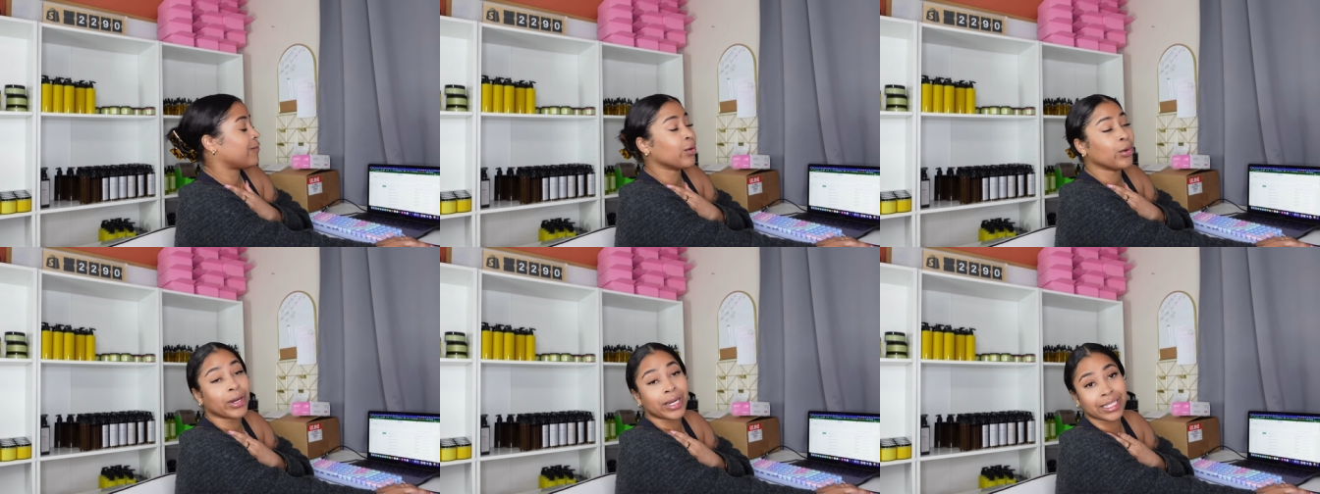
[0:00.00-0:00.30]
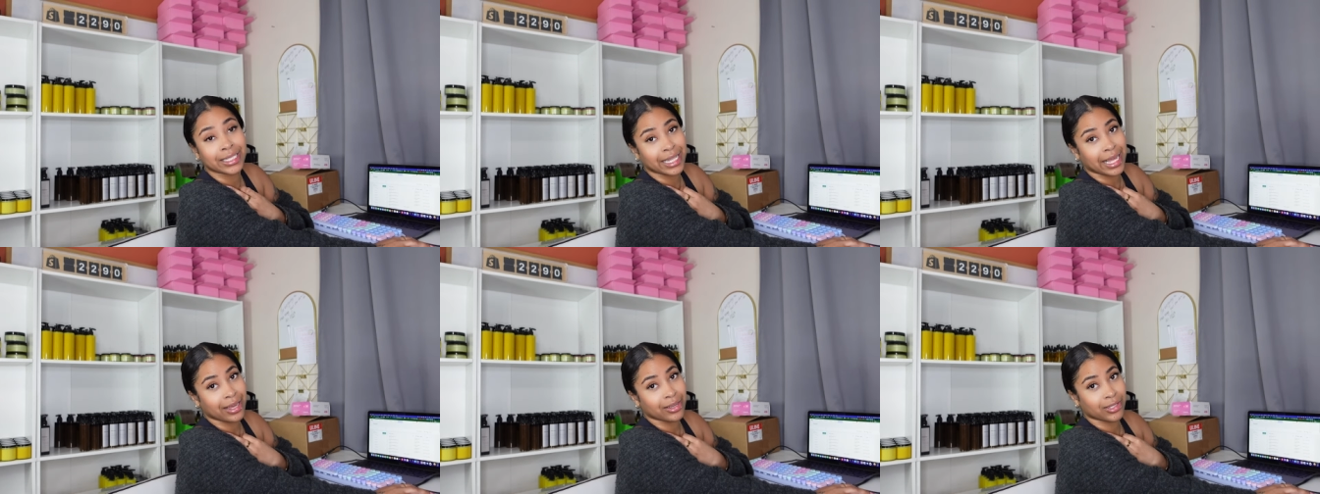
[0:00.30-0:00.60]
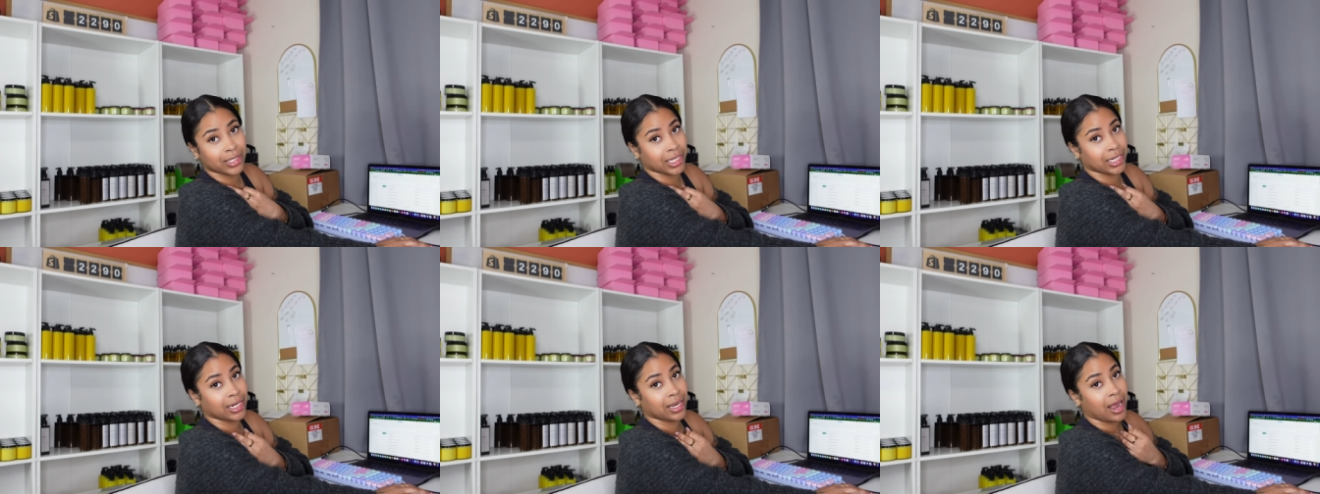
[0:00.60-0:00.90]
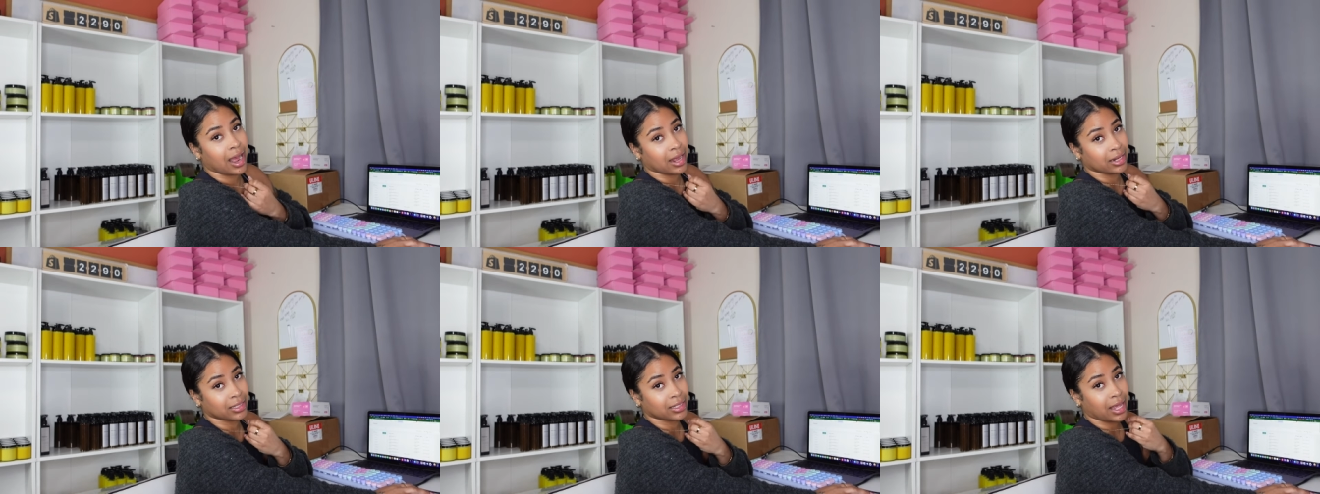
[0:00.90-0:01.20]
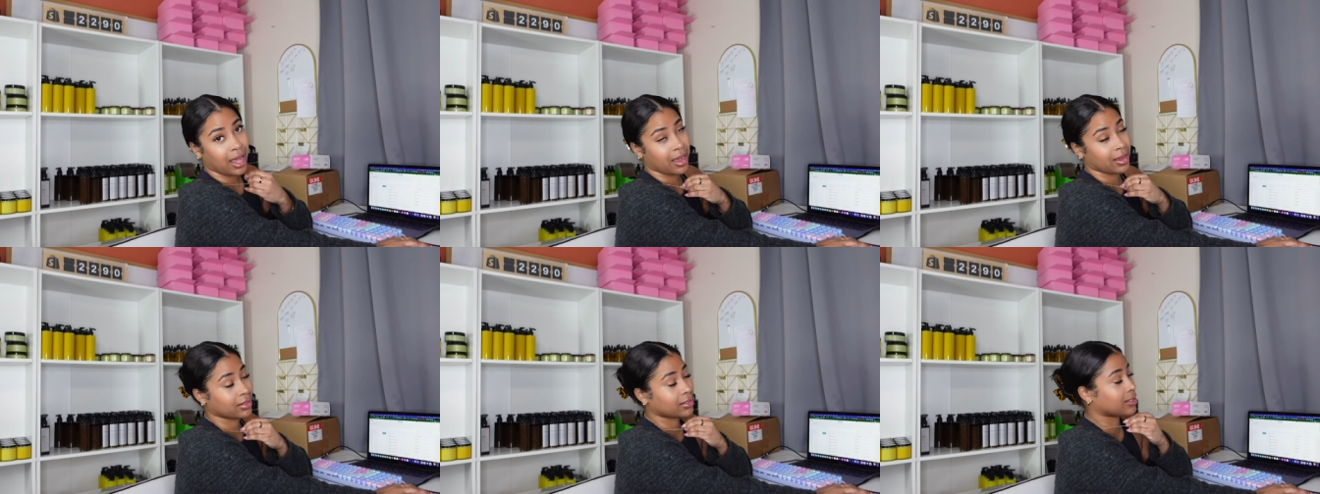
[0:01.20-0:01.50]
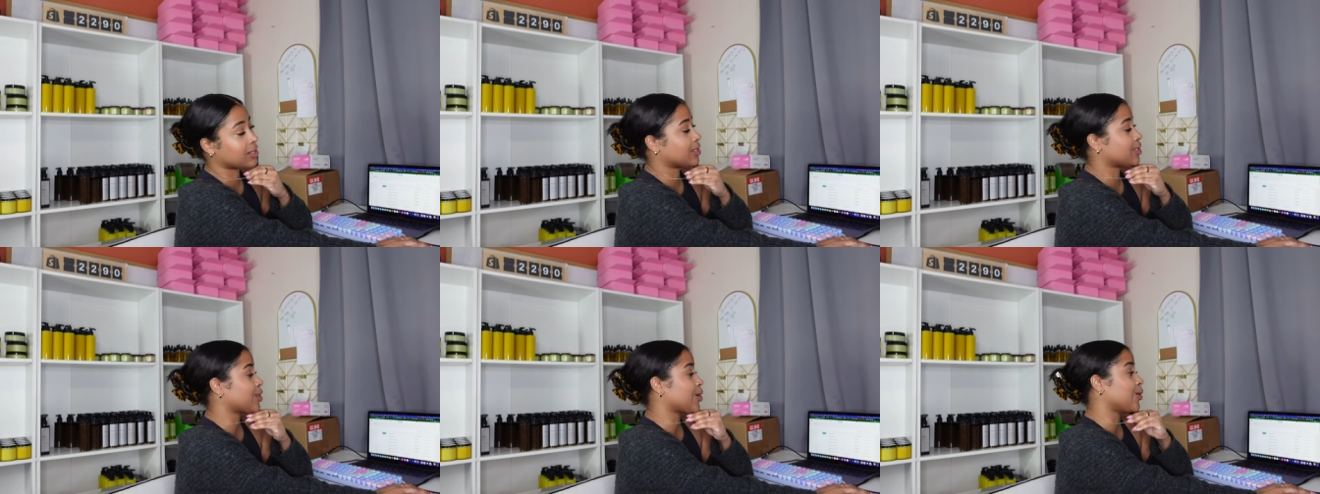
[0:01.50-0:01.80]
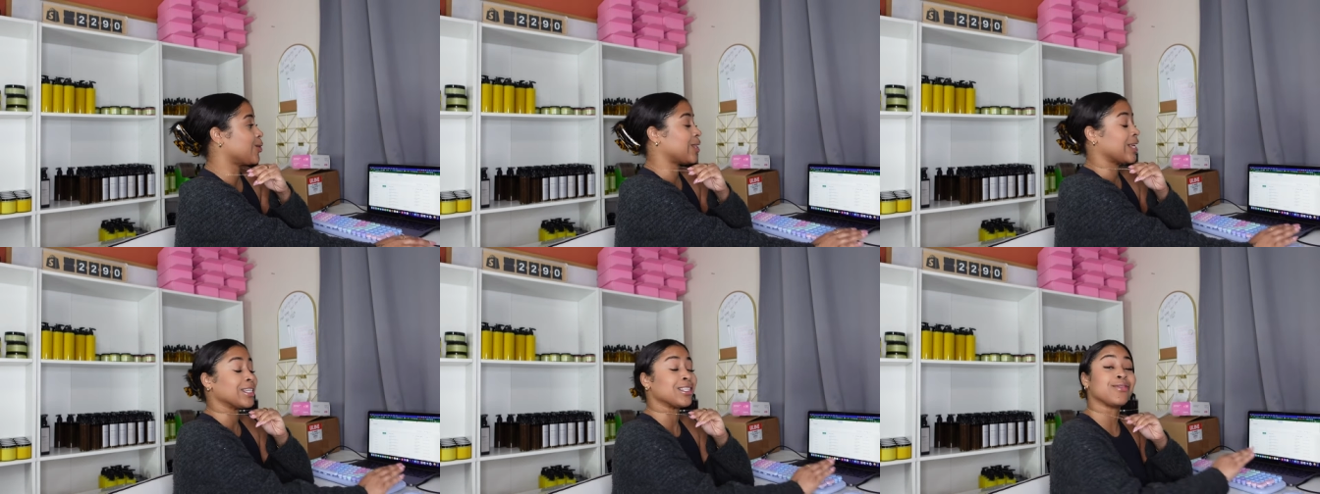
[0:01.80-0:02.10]
4,000 contacts,
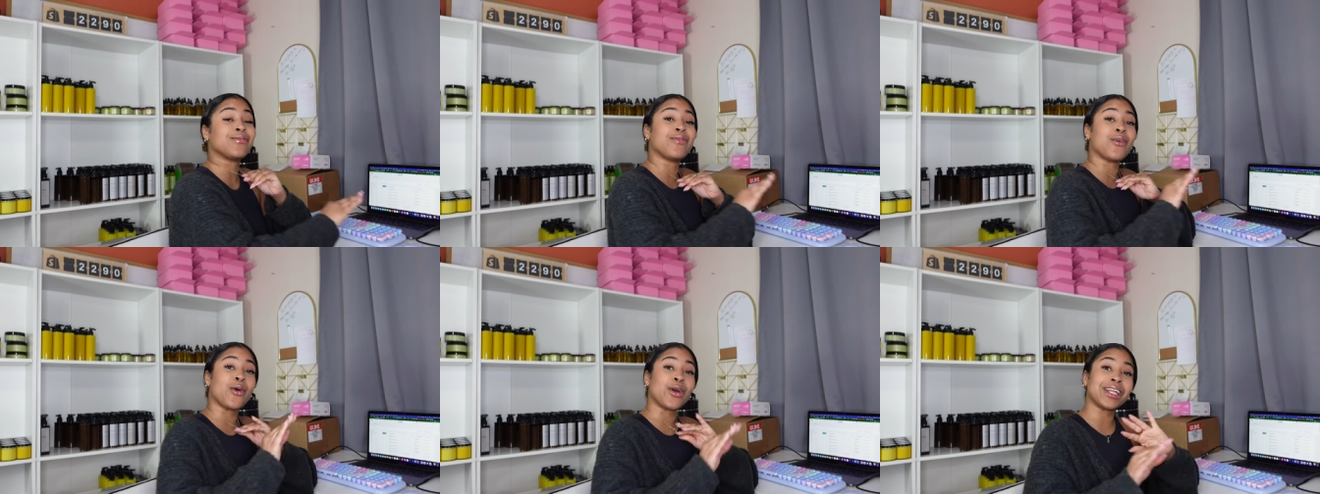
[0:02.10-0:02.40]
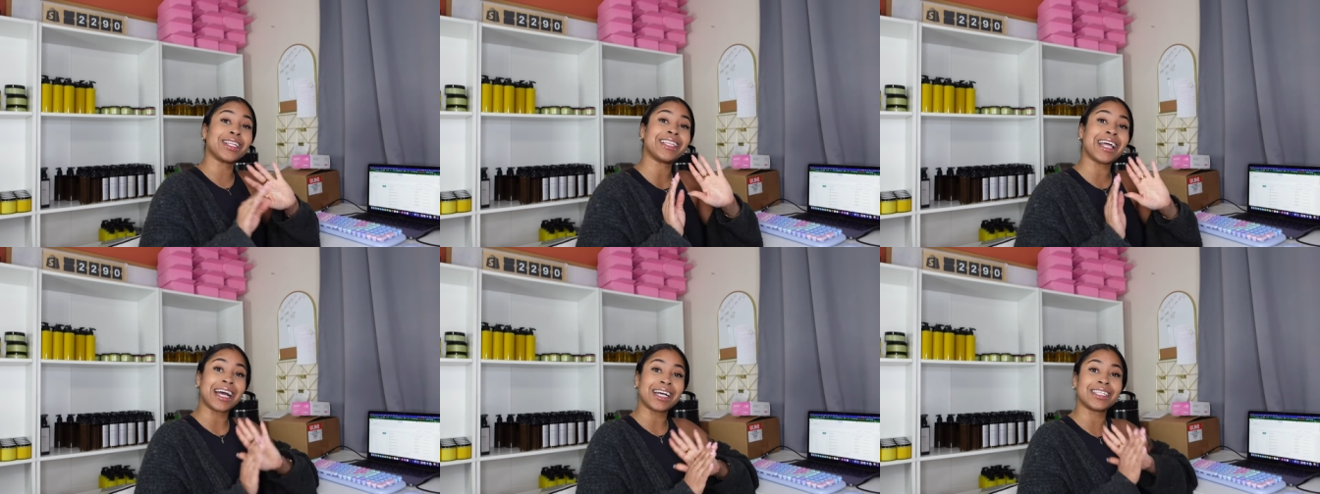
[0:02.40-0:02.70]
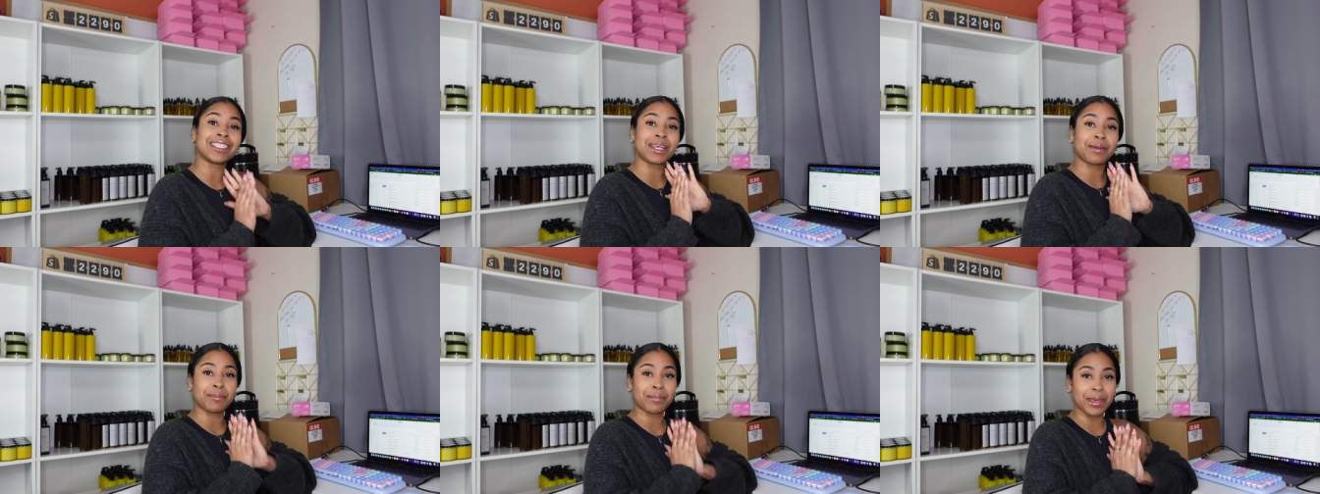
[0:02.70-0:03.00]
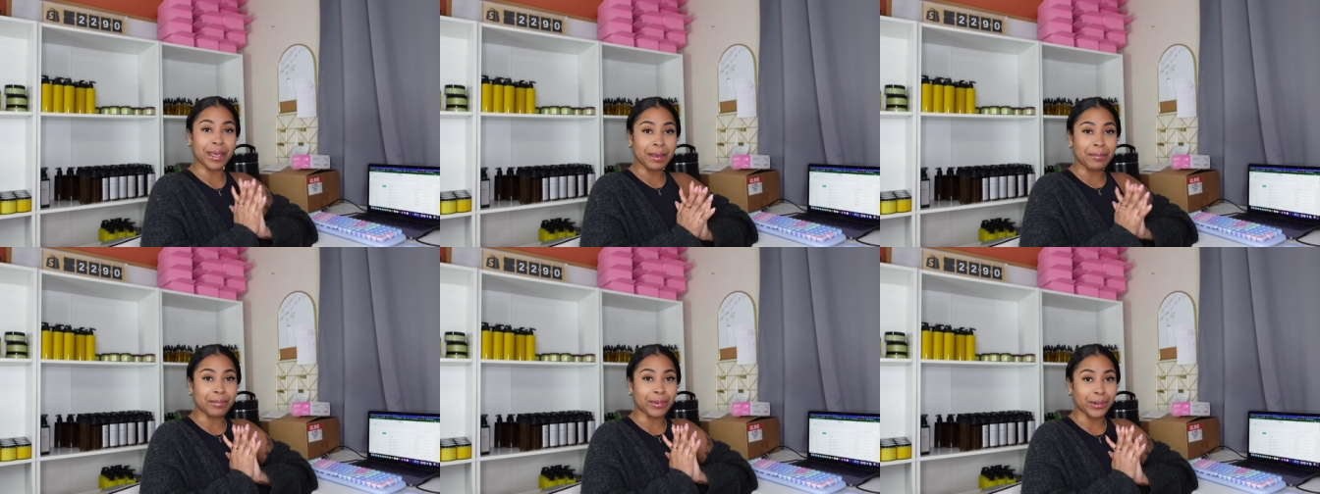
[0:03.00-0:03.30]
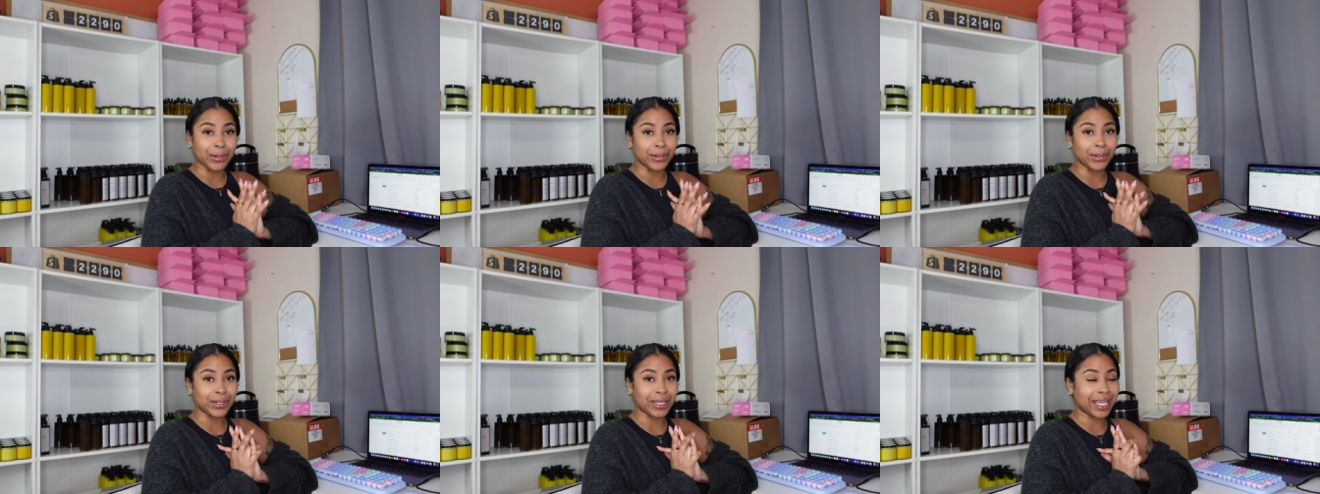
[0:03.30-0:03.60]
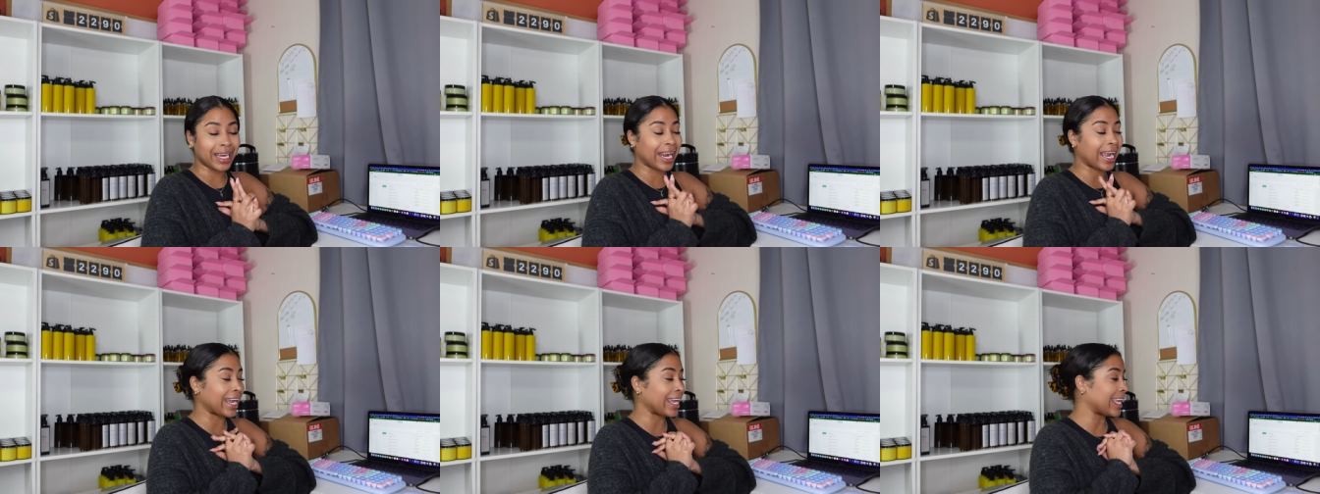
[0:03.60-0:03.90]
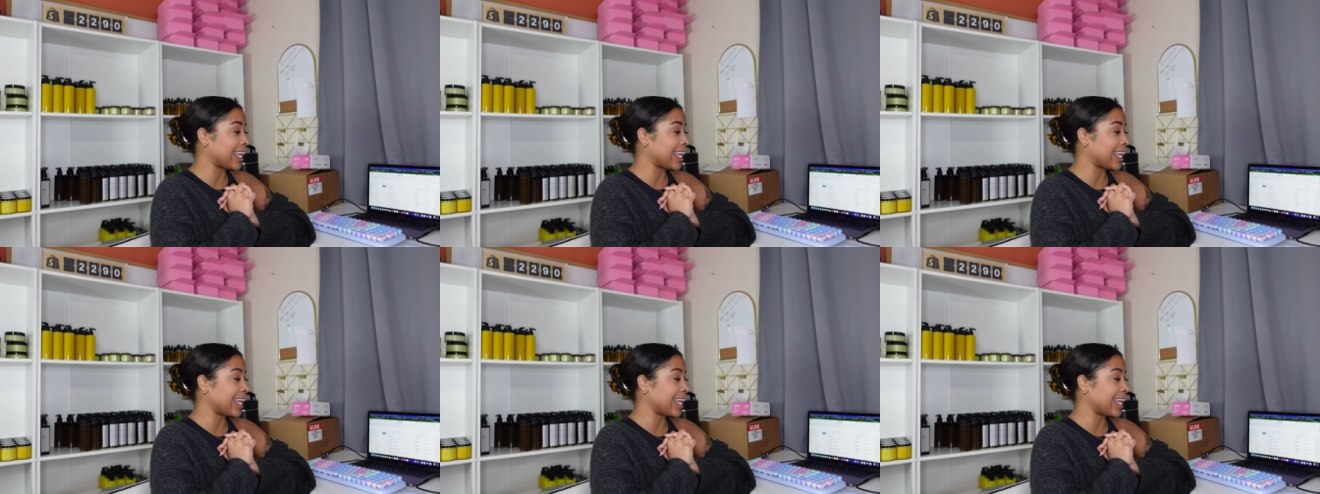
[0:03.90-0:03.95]
so that's 4,000 people that I